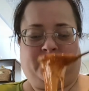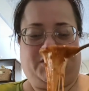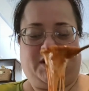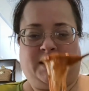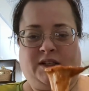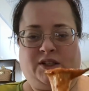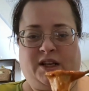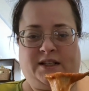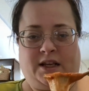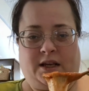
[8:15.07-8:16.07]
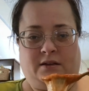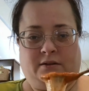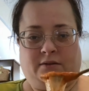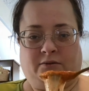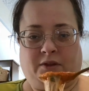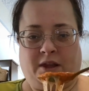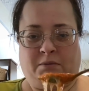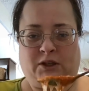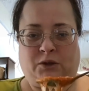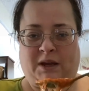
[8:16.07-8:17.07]
Cheesy, cheesy. And
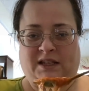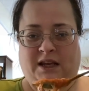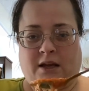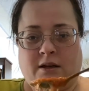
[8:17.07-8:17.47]
then squeezy.